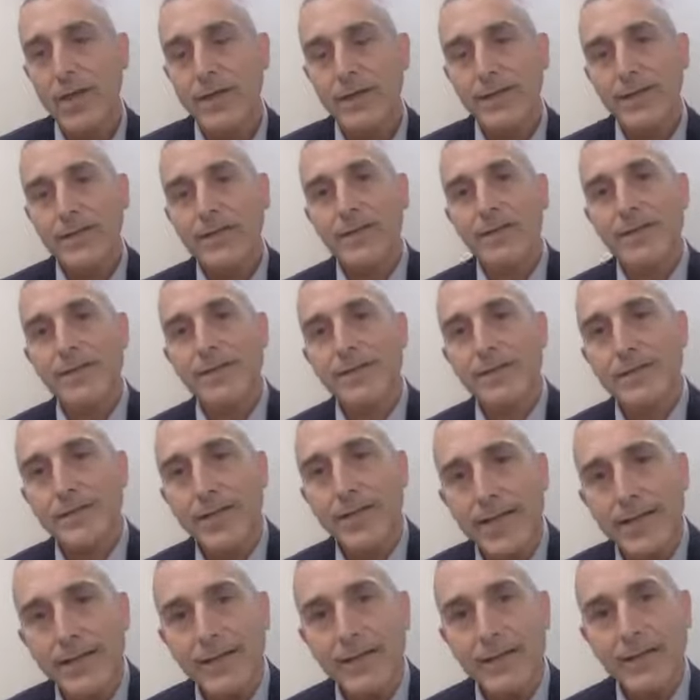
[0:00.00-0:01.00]
This is
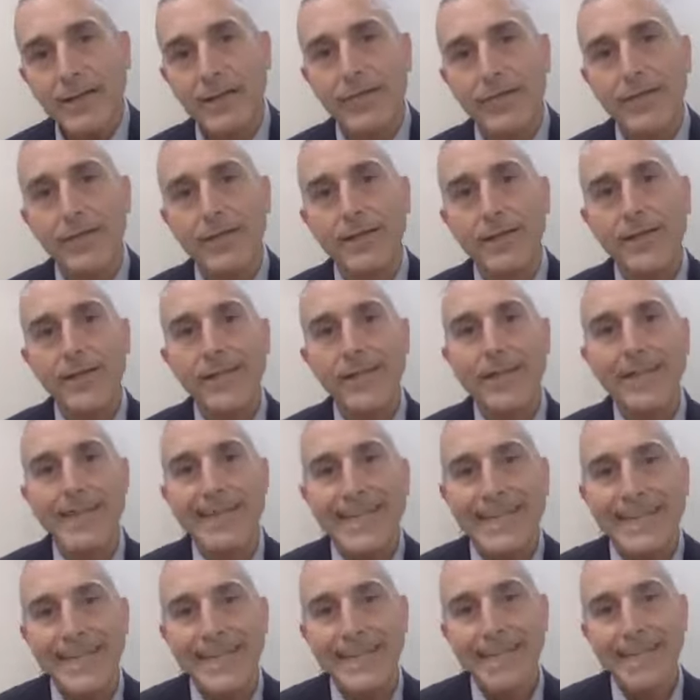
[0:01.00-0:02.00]
slightly different than the
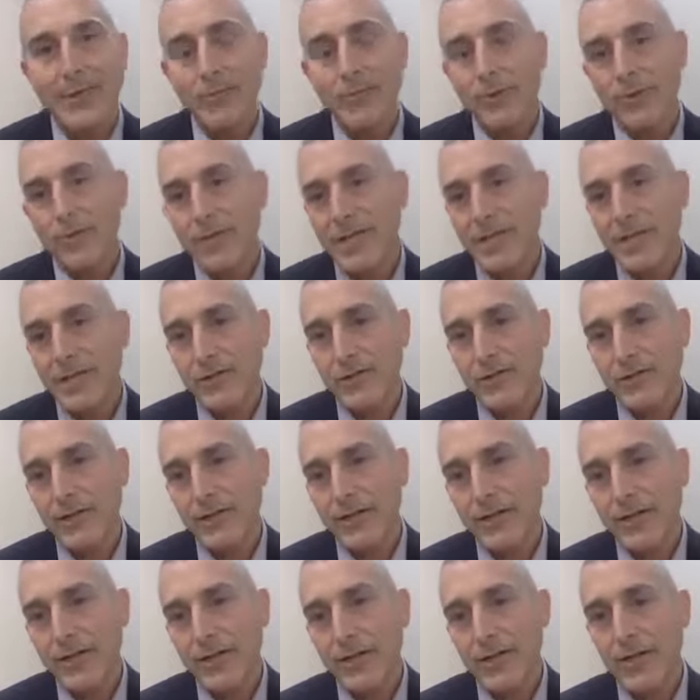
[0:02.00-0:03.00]
needling procedure
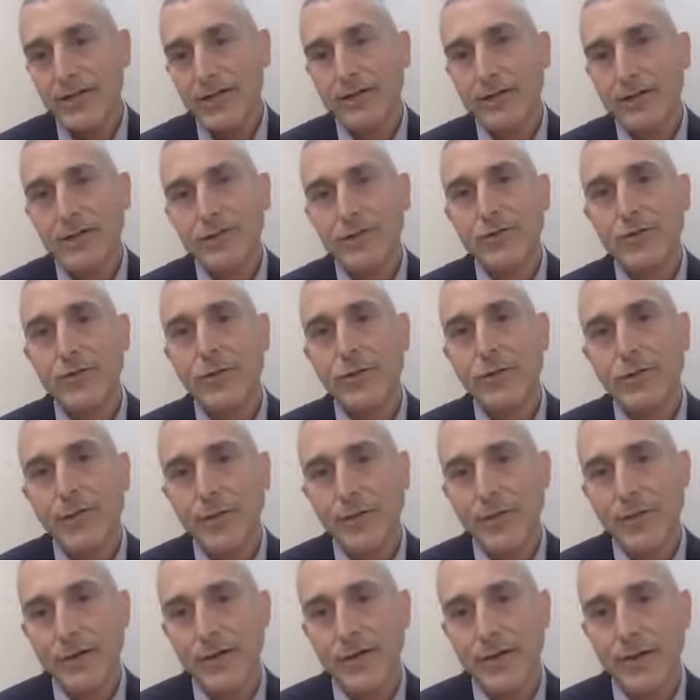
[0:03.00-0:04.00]
that has historically
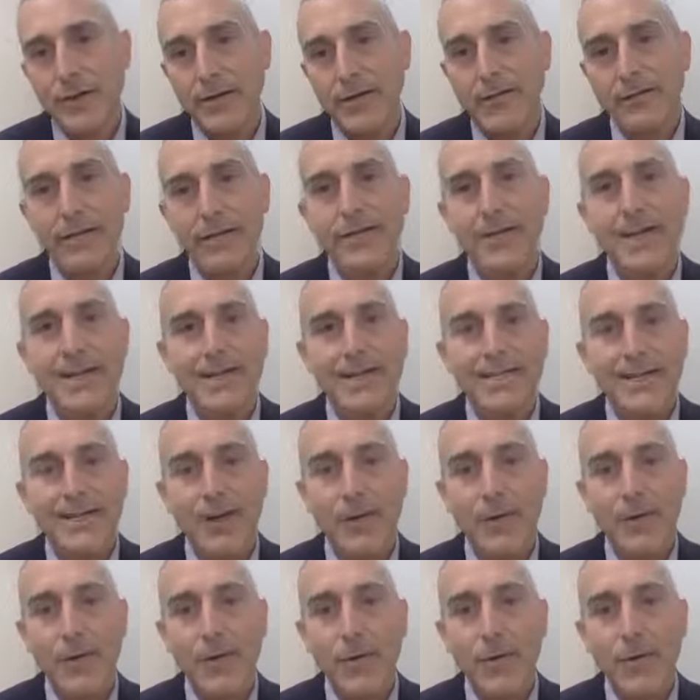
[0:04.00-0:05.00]
been done for tennis
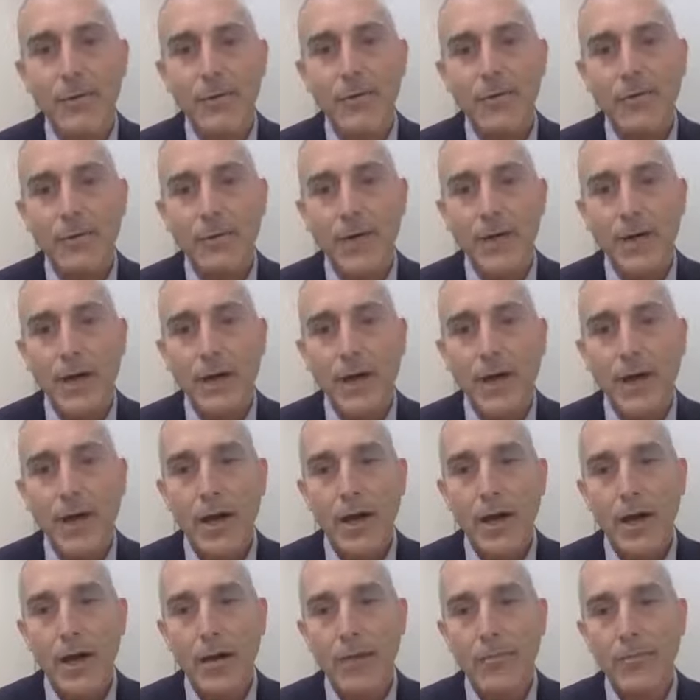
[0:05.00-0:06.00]
elbow.
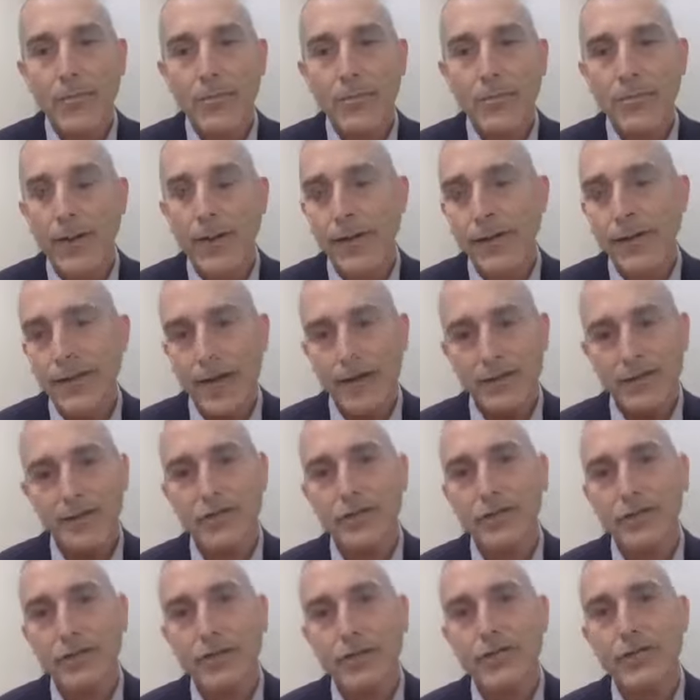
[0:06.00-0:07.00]
But I
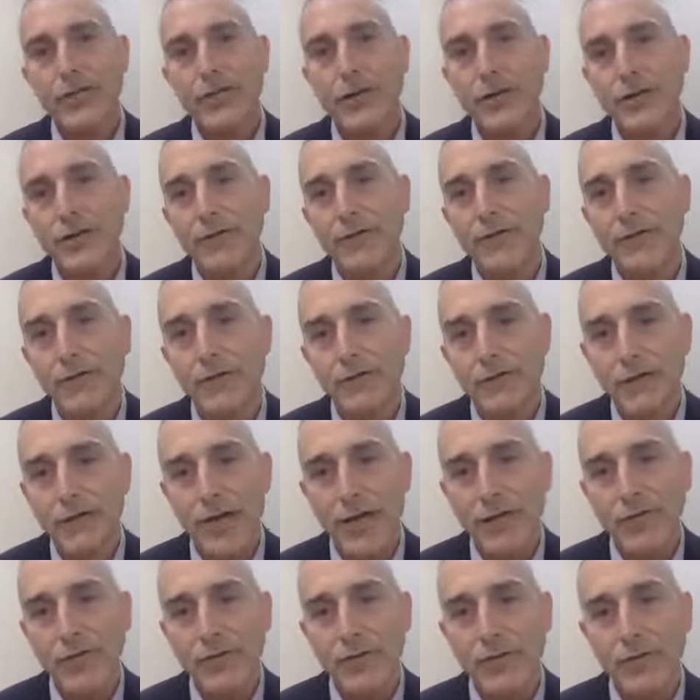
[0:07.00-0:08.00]
certainly share your
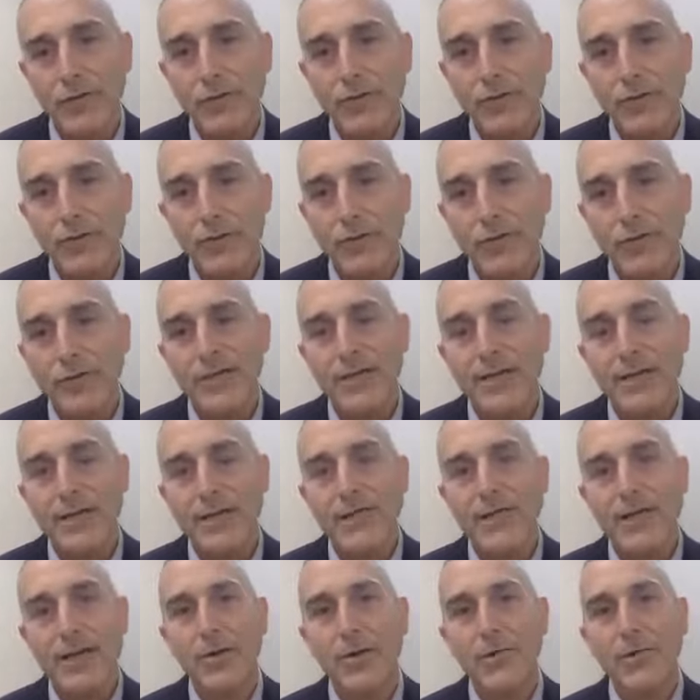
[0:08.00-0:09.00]
frustration with
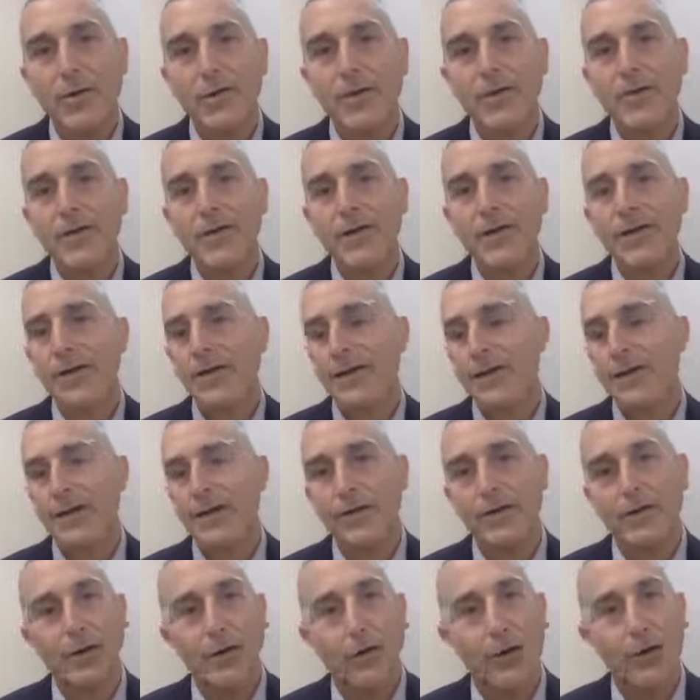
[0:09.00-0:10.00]
tennis elbow. It
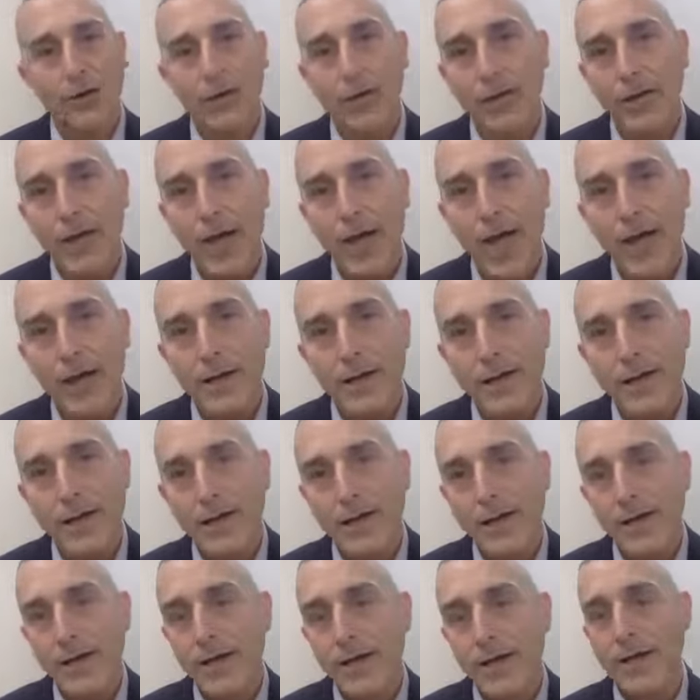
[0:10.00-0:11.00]
can hurt a lot.
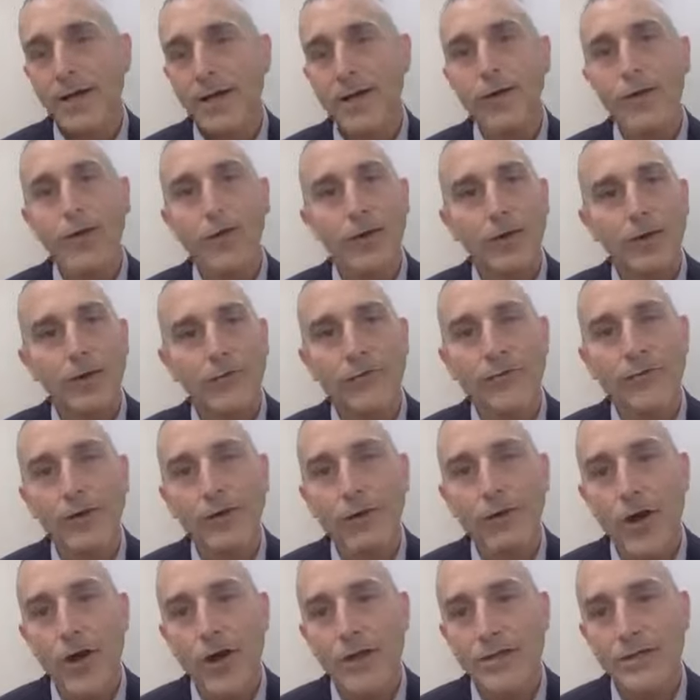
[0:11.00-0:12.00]
It can hurt for a
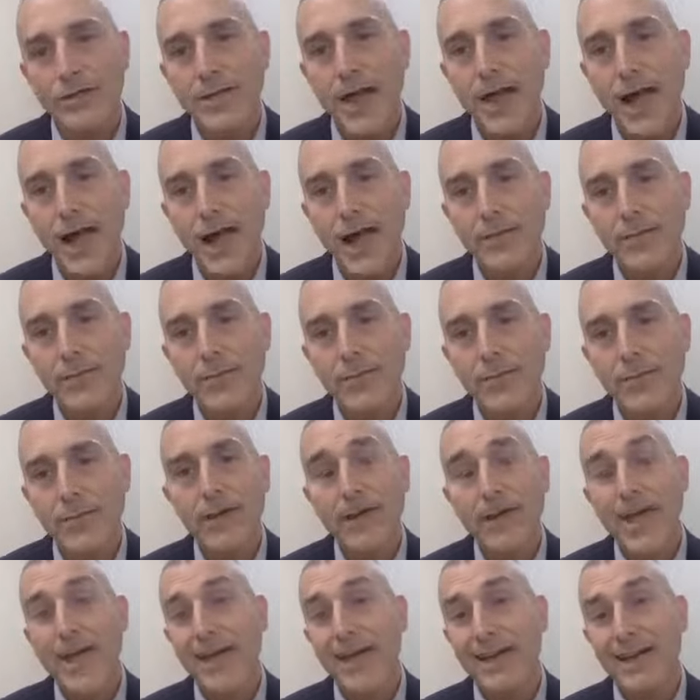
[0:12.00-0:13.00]
long time,
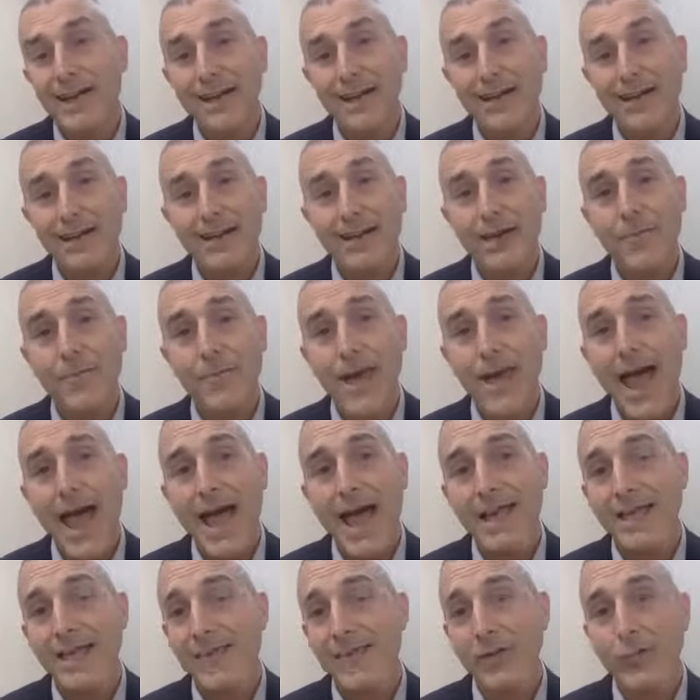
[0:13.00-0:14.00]
and it can come
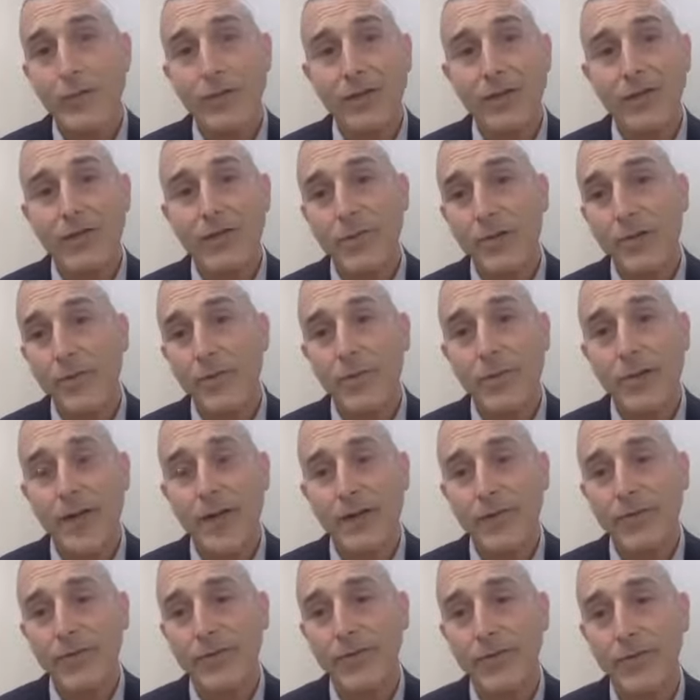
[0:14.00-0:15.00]
back even when you've been
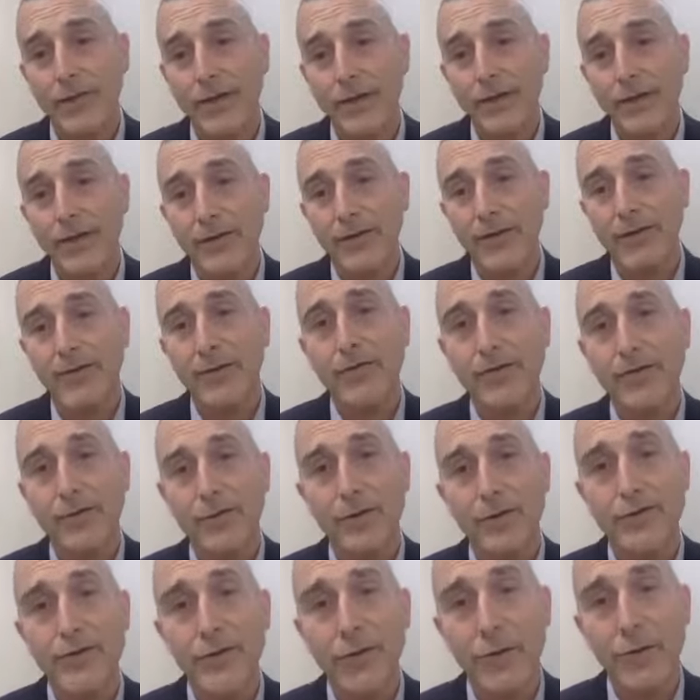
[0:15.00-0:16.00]
pain-free
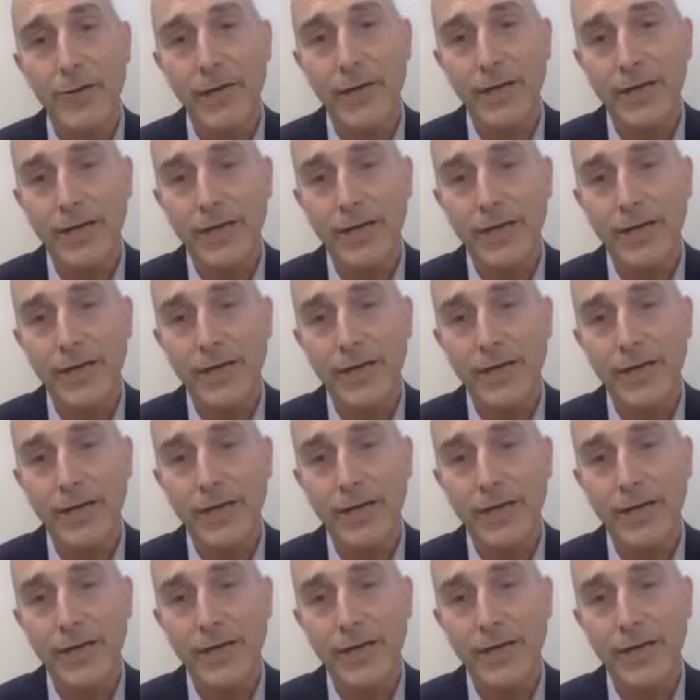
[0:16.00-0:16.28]
for so many